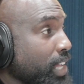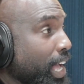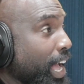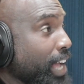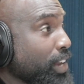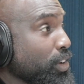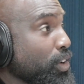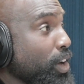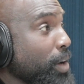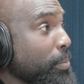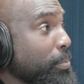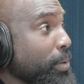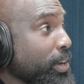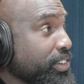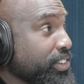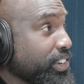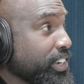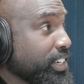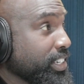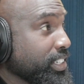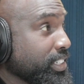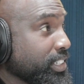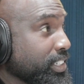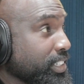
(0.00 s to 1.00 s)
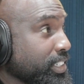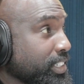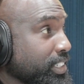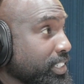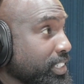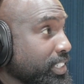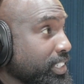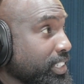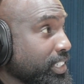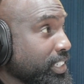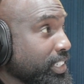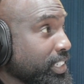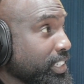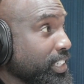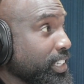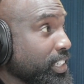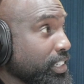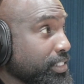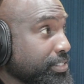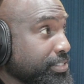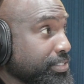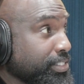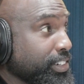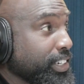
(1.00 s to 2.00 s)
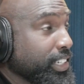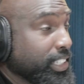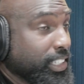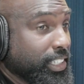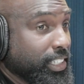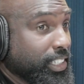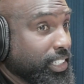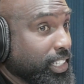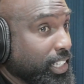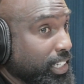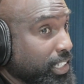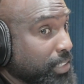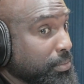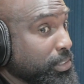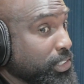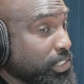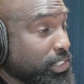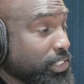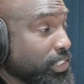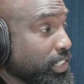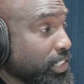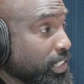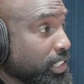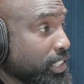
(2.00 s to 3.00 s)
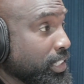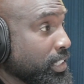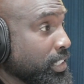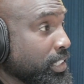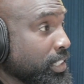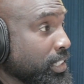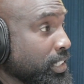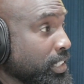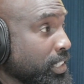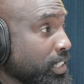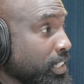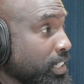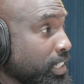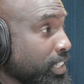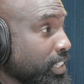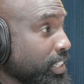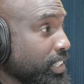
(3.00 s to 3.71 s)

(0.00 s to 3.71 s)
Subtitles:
I know a virgin girlfriend. Tell him straight. Uh-huh.